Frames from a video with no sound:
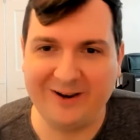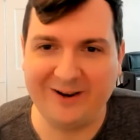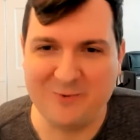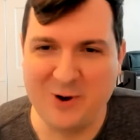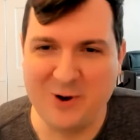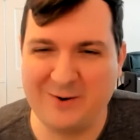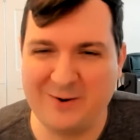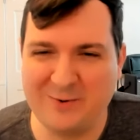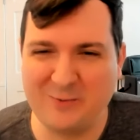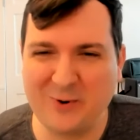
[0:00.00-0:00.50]

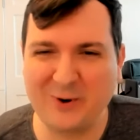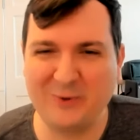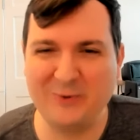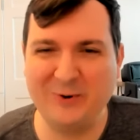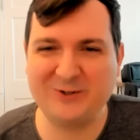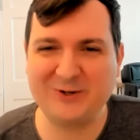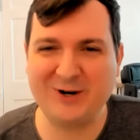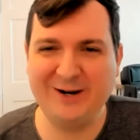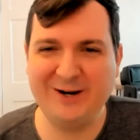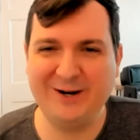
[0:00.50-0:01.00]
What are we
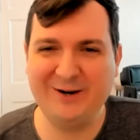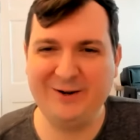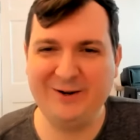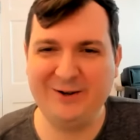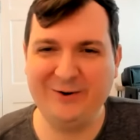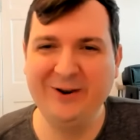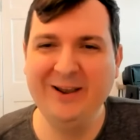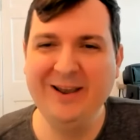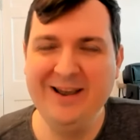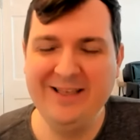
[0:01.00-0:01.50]
trying to
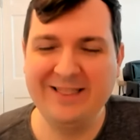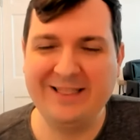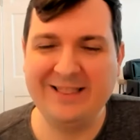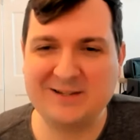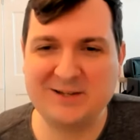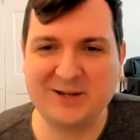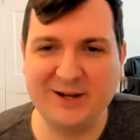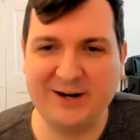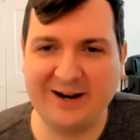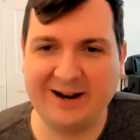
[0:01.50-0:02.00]
do?
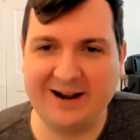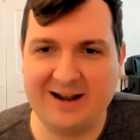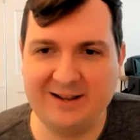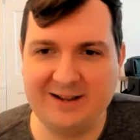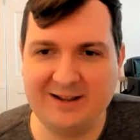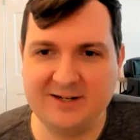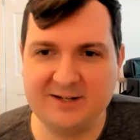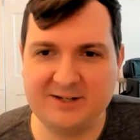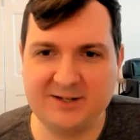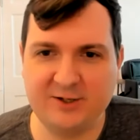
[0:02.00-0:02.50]
That's going to guide
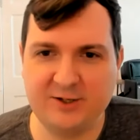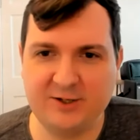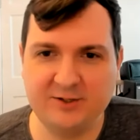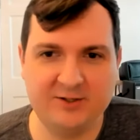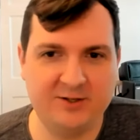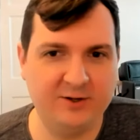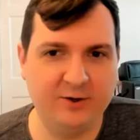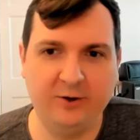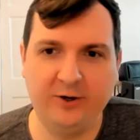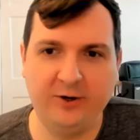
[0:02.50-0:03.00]
the decision
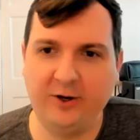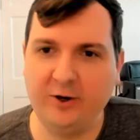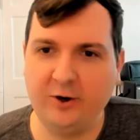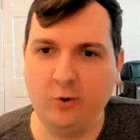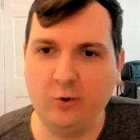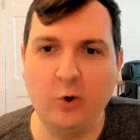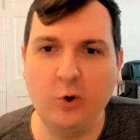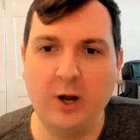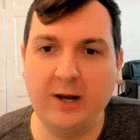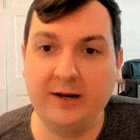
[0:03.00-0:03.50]
to,
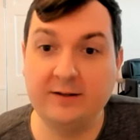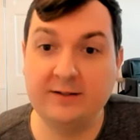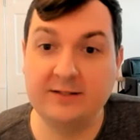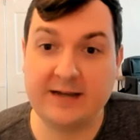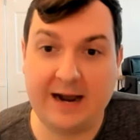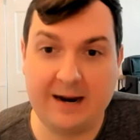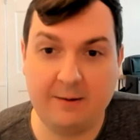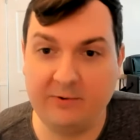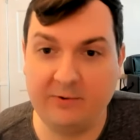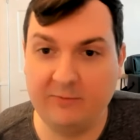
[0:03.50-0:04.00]
what
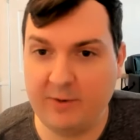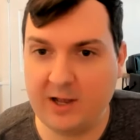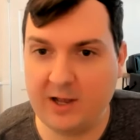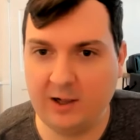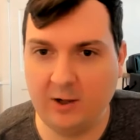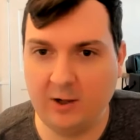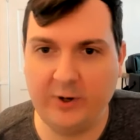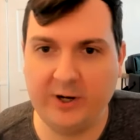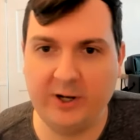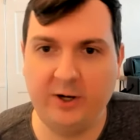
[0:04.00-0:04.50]
type of model
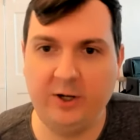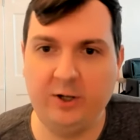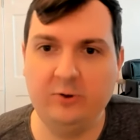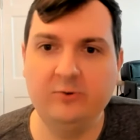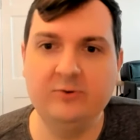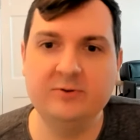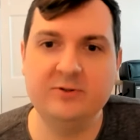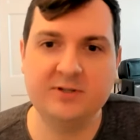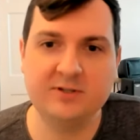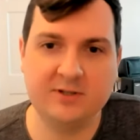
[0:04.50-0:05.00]
are we going to
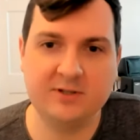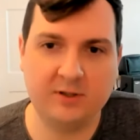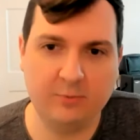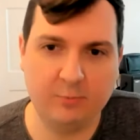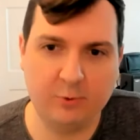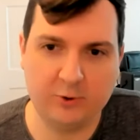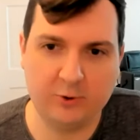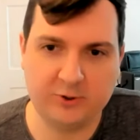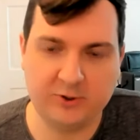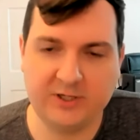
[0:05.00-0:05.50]
use? Is it the
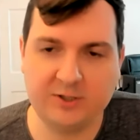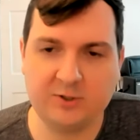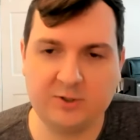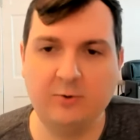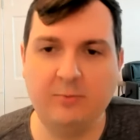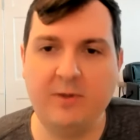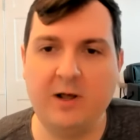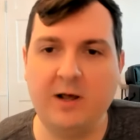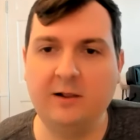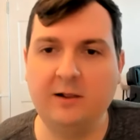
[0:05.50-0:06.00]
more traditional
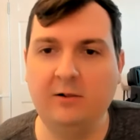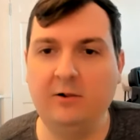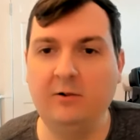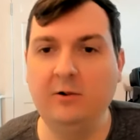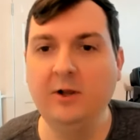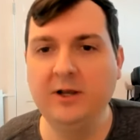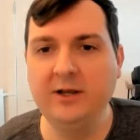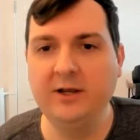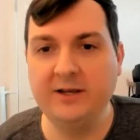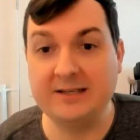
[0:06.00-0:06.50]
model?
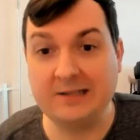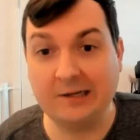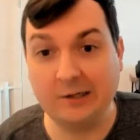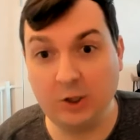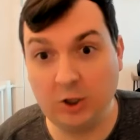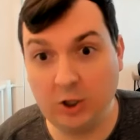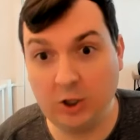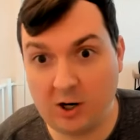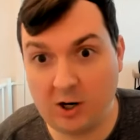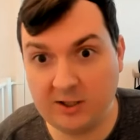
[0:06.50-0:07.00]
Is it a
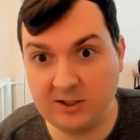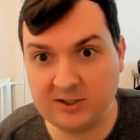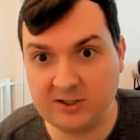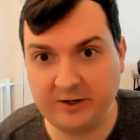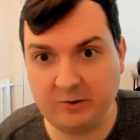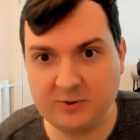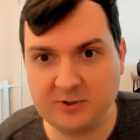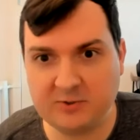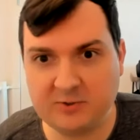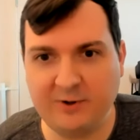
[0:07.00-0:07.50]
large
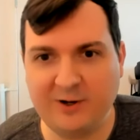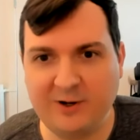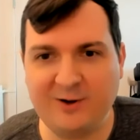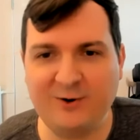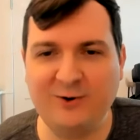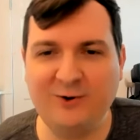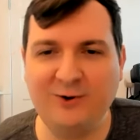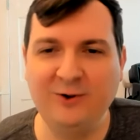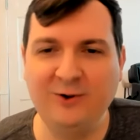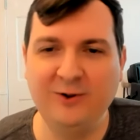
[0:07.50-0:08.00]
language
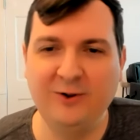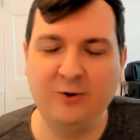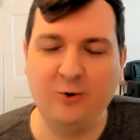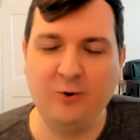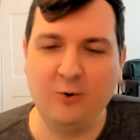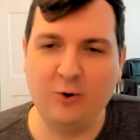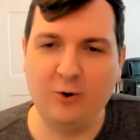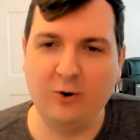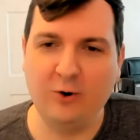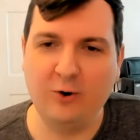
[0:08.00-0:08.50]
model?
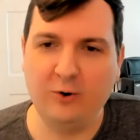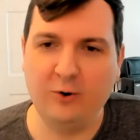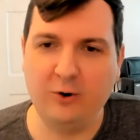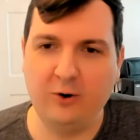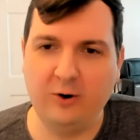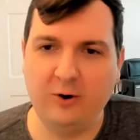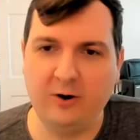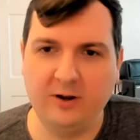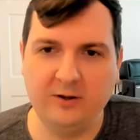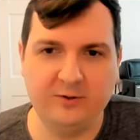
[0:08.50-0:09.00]

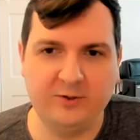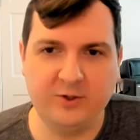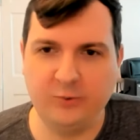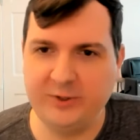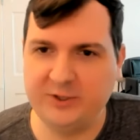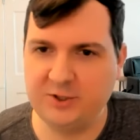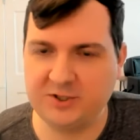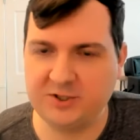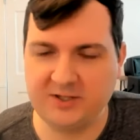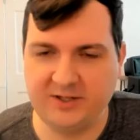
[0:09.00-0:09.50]
Or do we
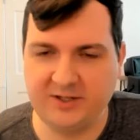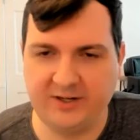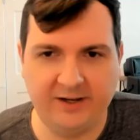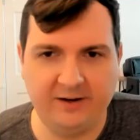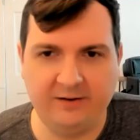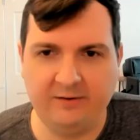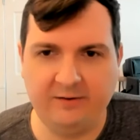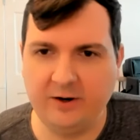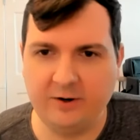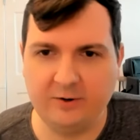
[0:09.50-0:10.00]
just
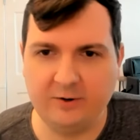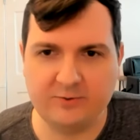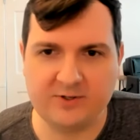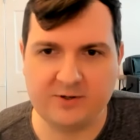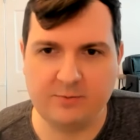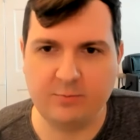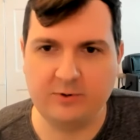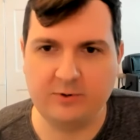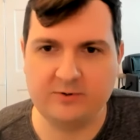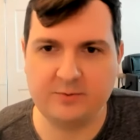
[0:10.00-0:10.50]
need,
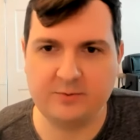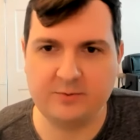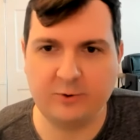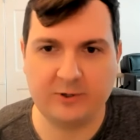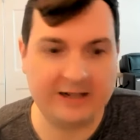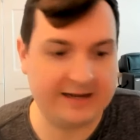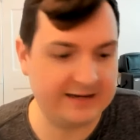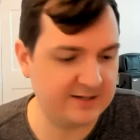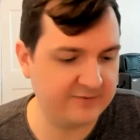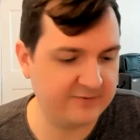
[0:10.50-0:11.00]
simple
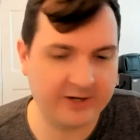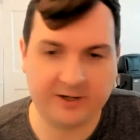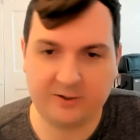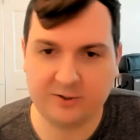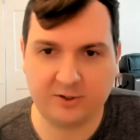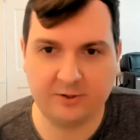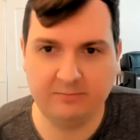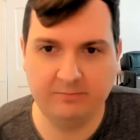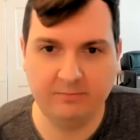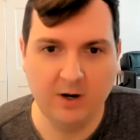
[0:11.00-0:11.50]

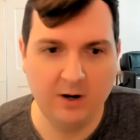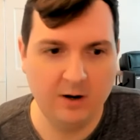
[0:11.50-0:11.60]
classification?